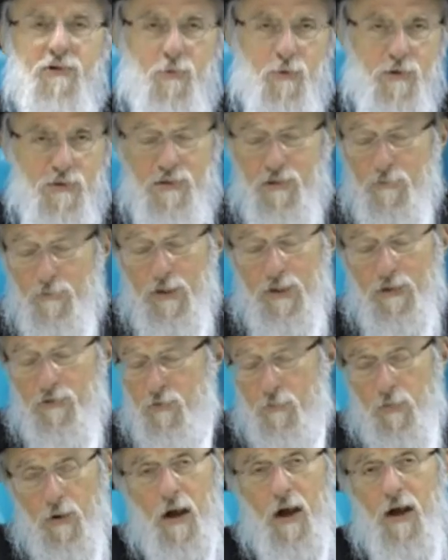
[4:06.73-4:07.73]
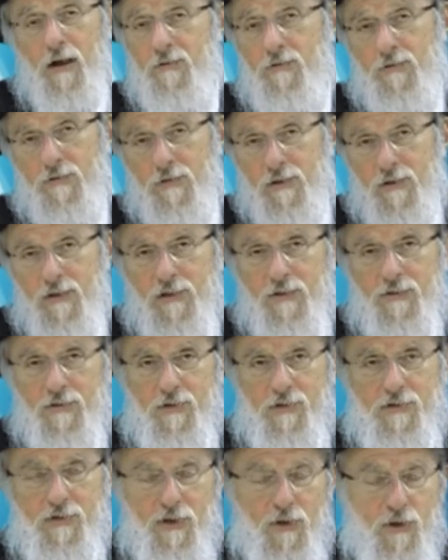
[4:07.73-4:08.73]
It wasn't a big surprise,
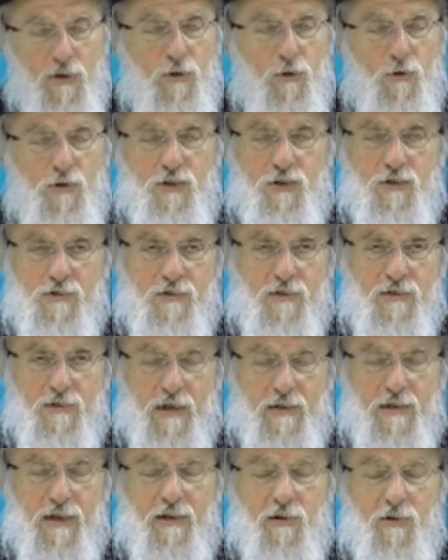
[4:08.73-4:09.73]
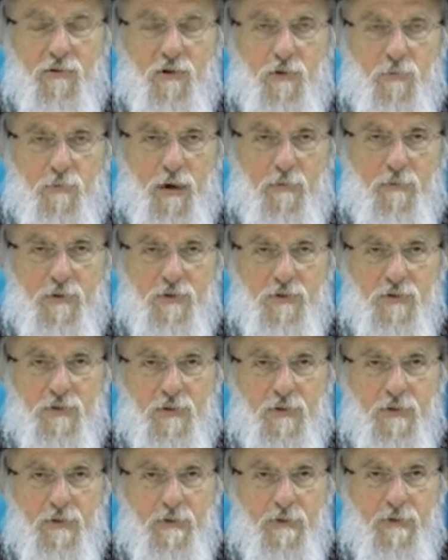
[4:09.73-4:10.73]
since the conclusion is identical to the premise.
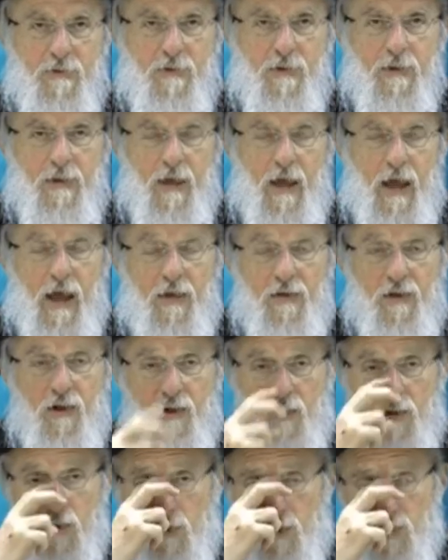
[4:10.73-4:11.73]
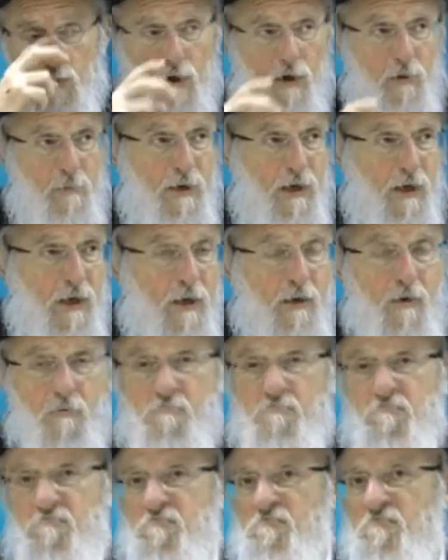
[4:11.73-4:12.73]
And the conclusion ought to be
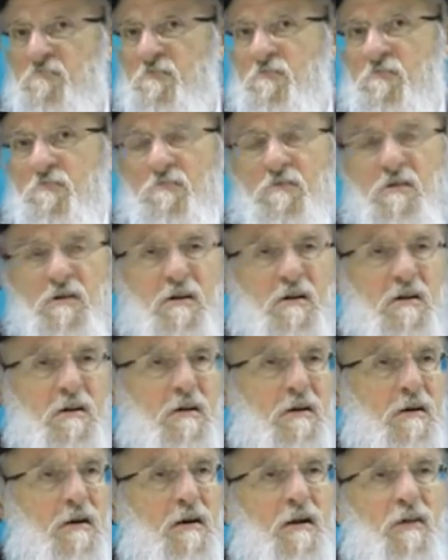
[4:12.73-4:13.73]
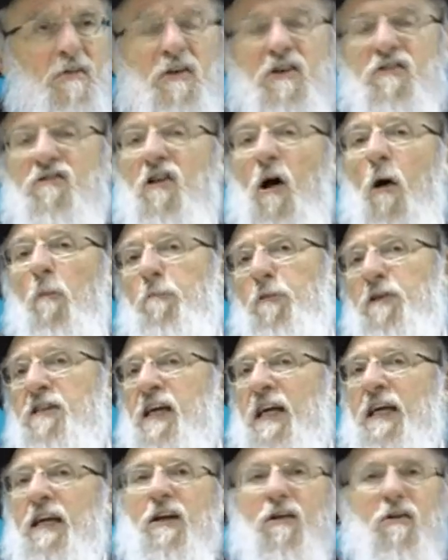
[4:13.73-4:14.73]
there's no
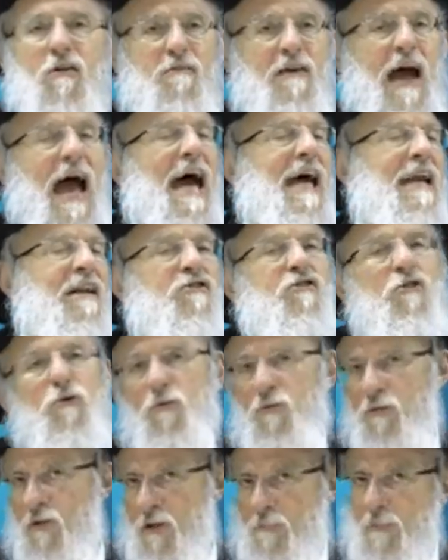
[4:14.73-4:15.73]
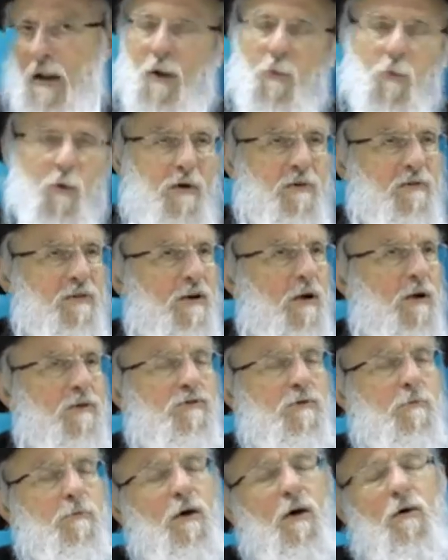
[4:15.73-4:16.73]
particular attitude about one
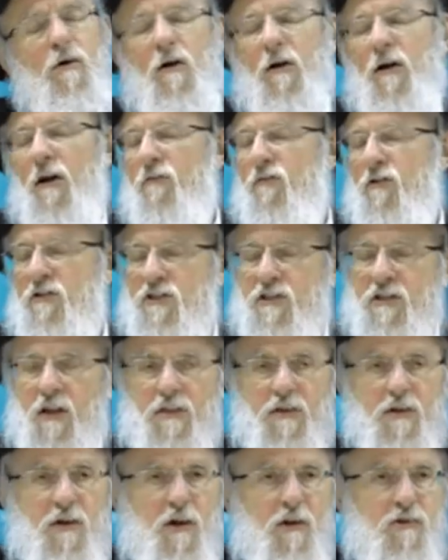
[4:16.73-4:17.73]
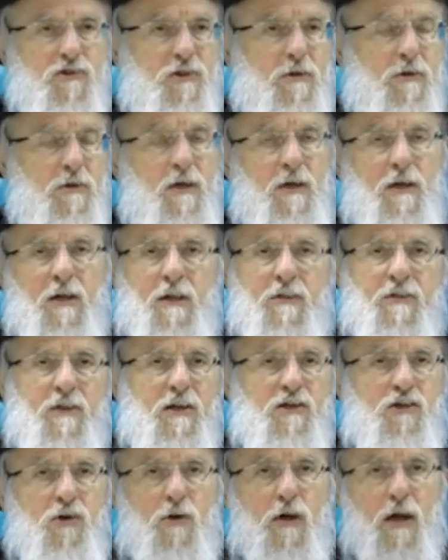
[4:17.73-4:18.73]
culture versus another culture
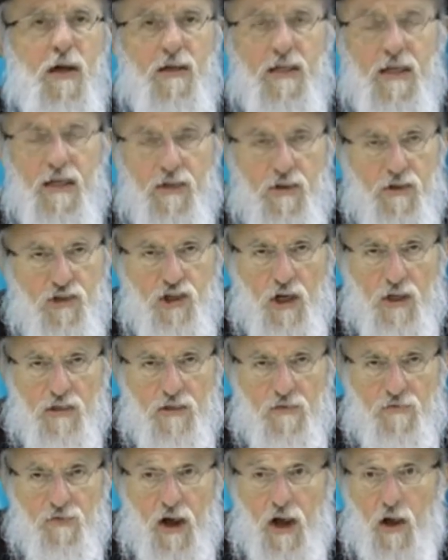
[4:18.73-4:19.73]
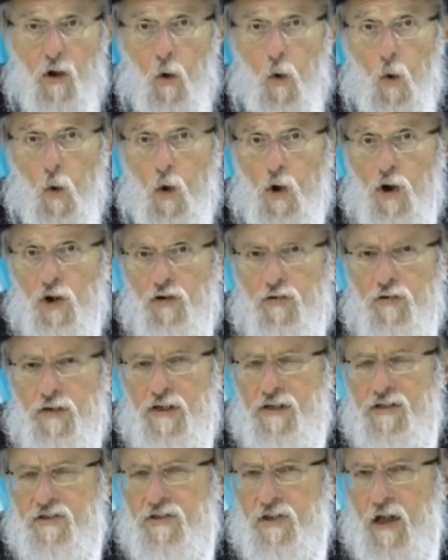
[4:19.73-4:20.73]
that you can either justify or
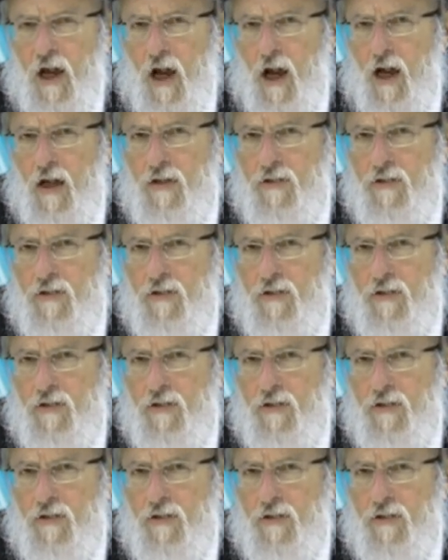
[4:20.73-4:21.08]
criticize.